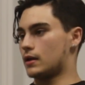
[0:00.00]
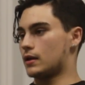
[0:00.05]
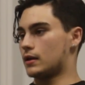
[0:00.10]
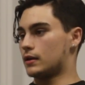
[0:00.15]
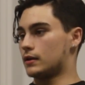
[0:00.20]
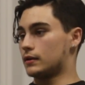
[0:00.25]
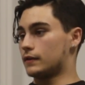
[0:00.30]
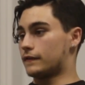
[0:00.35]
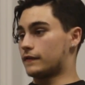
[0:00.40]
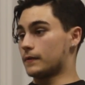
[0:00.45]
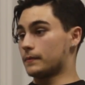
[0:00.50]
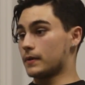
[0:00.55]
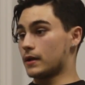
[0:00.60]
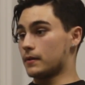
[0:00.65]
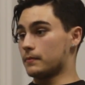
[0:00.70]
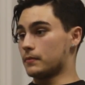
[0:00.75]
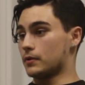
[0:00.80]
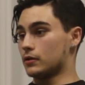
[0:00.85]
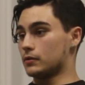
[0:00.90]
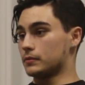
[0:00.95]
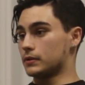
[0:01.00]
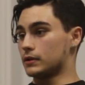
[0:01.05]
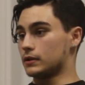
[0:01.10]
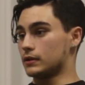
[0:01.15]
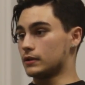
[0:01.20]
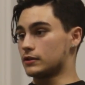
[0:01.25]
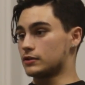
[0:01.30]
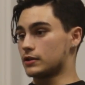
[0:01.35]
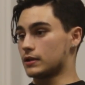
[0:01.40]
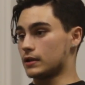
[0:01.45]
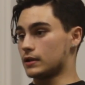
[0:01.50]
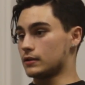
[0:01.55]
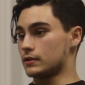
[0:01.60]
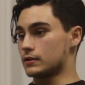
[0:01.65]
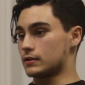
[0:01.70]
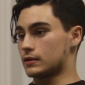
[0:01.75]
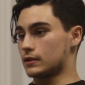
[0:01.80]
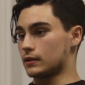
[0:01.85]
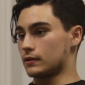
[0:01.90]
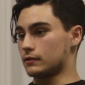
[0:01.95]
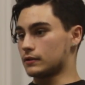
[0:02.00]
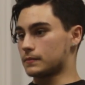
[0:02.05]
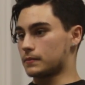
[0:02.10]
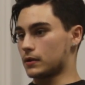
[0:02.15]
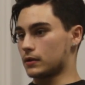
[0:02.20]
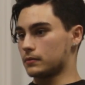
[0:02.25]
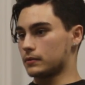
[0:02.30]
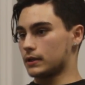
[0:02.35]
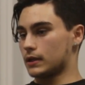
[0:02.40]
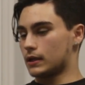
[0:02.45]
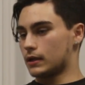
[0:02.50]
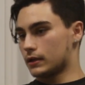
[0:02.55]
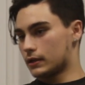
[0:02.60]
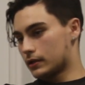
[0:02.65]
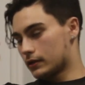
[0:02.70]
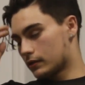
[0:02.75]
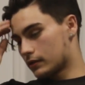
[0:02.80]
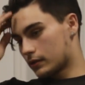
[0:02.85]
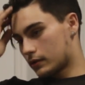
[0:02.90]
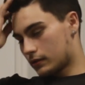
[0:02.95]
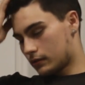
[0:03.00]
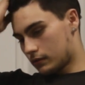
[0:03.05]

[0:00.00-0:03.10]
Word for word: and from that moment it changed it was probably yeah, a year